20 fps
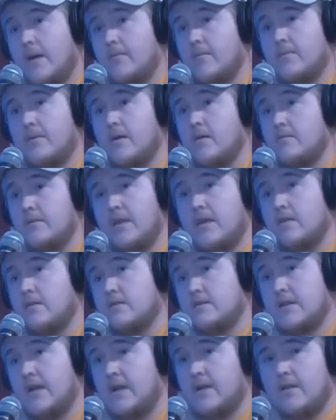popping them out.
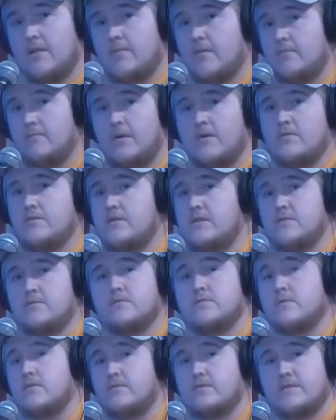Yeah, exactly. I mean, bow
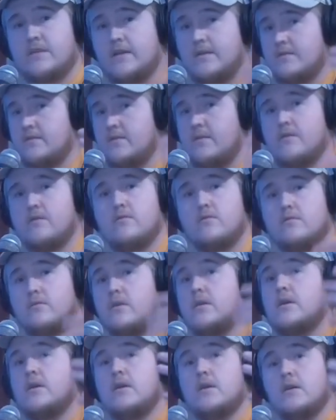season was always that
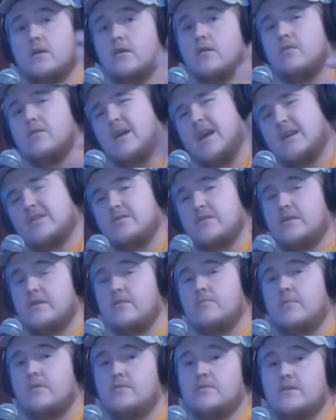slow. Well,
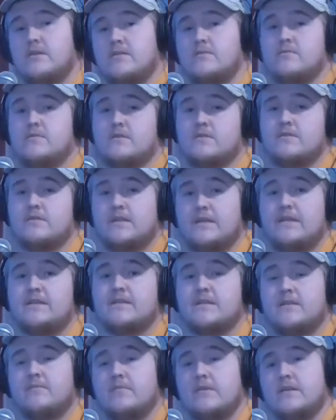actually, no, bow season was
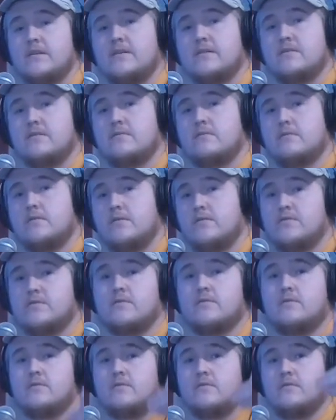decent because
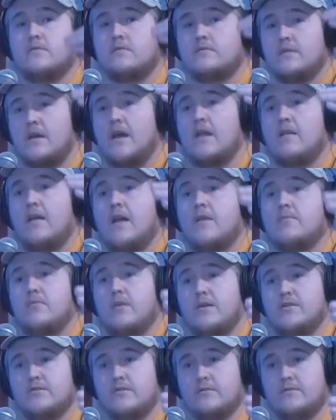there was not a lot
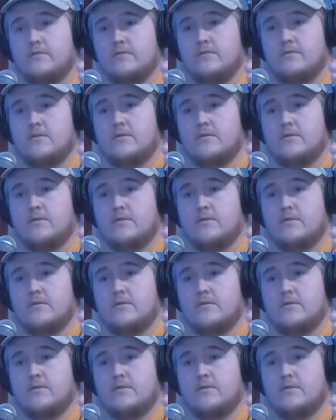of pressure.